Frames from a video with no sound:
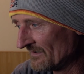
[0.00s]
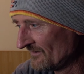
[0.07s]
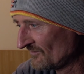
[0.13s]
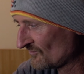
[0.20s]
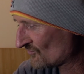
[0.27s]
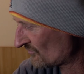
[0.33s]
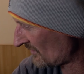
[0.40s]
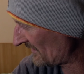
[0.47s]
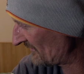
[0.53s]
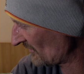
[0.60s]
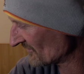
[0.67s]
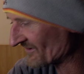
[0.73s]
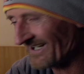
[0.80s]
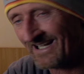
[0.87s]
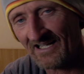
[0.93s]
Try
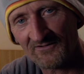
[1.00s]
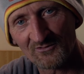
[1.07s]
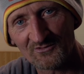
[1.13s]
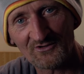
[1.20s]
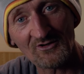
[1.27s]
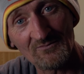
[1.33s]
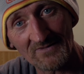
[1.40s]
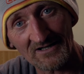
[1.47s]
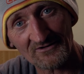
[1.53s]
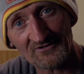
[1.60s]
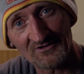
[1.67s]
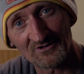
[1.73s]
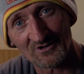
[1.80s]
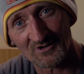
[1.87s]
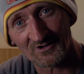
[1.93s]
not to handle too much
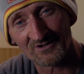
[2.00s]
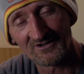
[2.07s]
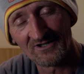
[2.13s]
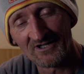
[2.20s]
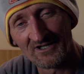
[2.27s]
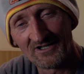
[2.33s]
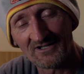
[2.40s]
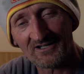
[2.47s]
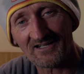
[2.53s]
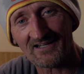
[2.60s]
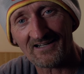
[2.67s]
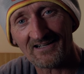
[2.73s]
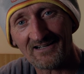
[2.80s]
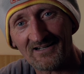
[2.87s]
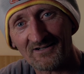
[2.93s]
your
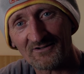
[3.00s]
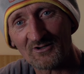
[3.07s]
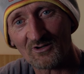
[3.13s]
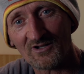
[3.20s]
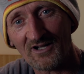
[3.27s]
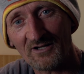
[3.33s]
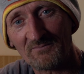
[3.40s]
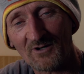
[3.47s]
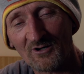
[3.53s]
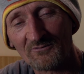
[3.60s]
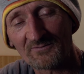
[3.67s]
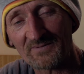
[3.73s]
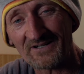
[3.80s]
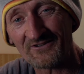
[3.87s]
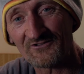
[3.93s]
light bulbs,
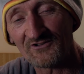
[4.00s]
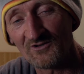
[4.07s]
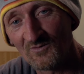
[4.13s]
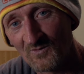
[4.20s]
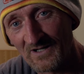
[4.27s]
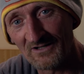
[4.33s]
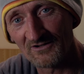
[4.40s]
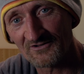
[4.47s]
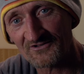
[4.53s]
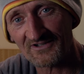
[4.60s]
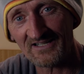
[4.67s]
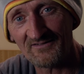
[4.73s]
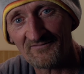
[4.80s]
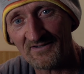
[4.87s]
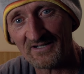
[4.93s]
because you will
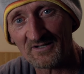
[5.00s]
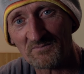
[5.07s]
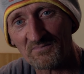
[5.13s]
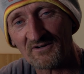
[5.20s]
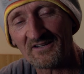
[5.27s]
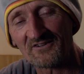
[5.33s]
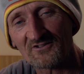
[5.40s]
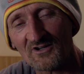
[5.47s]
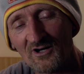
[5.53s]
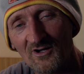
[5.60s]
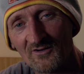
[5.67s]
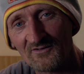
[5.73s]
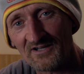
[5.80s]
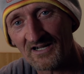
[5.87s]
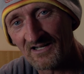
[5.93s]
see fingerprints
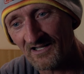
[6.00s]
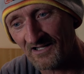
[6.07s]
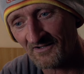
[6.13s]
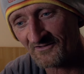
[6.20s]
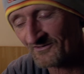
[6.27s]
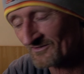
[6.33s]
on the glass